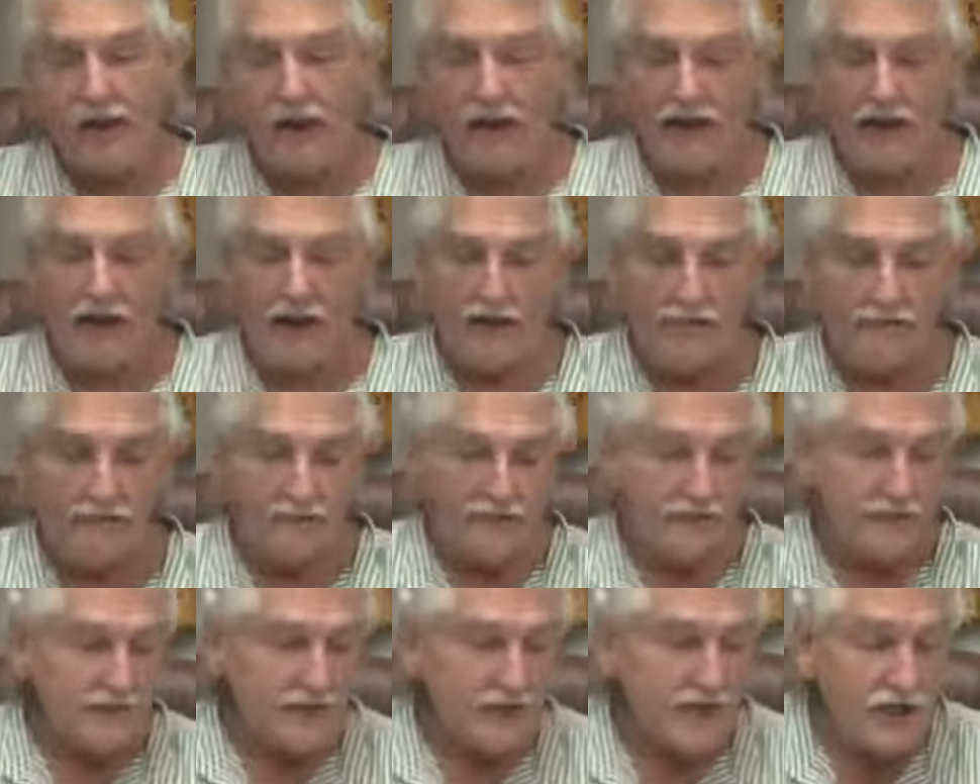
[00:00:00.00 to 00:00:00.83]
uh,
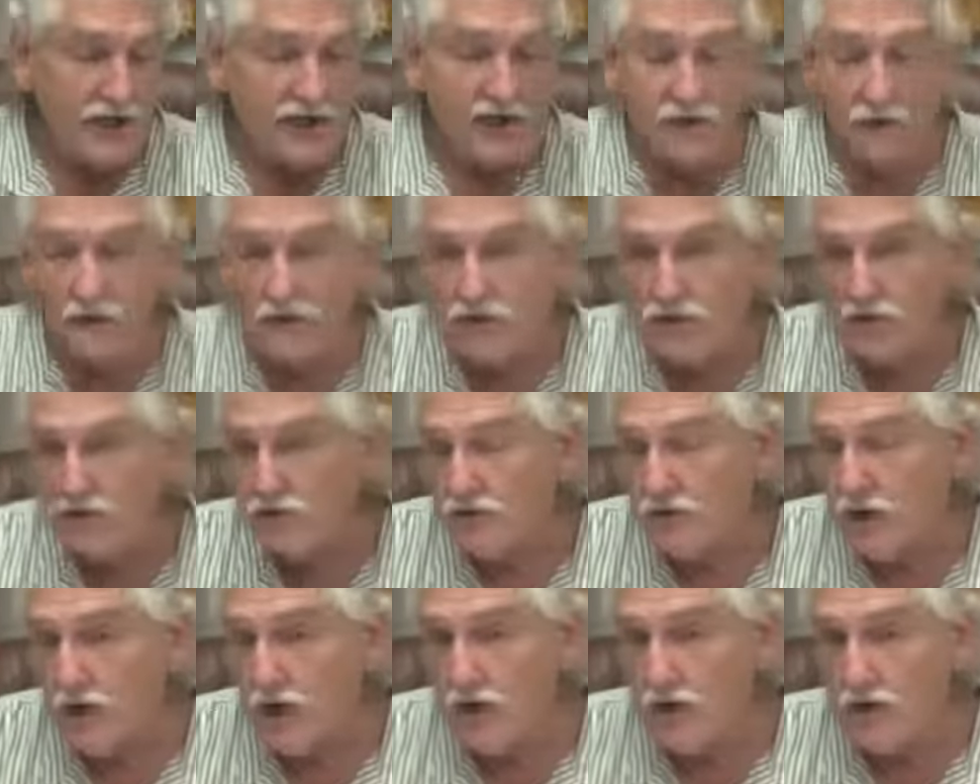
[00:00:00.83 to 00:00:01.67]
teach what
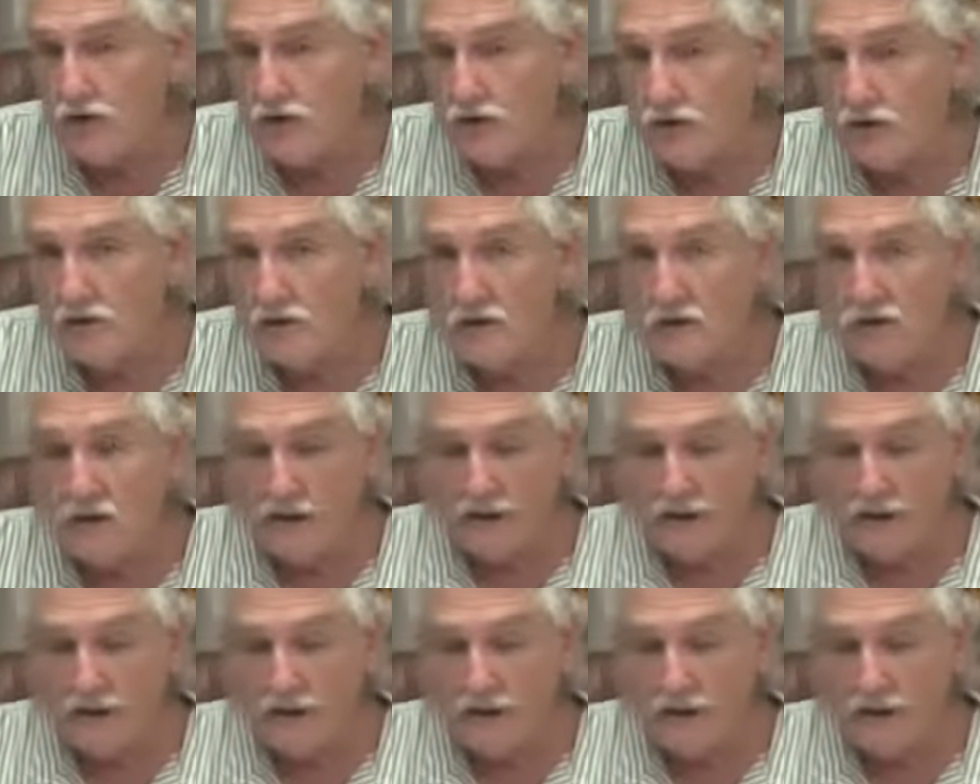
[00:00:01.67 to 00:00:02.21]
you know,